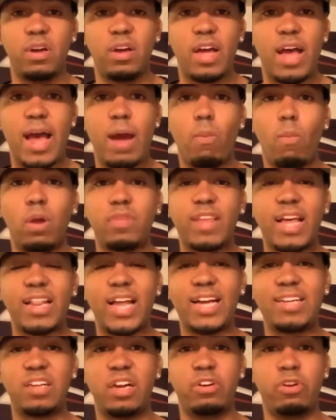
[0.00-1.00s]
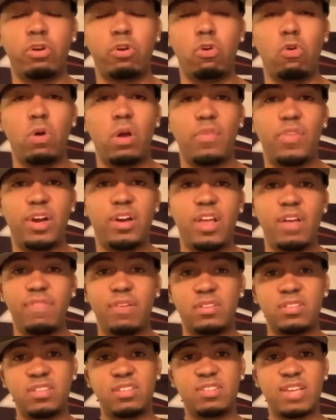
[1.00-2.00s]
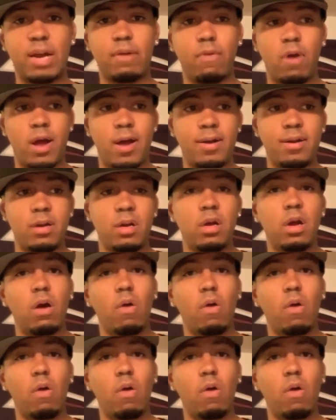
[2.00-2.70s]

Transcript: and what they like to do, the defenses they run,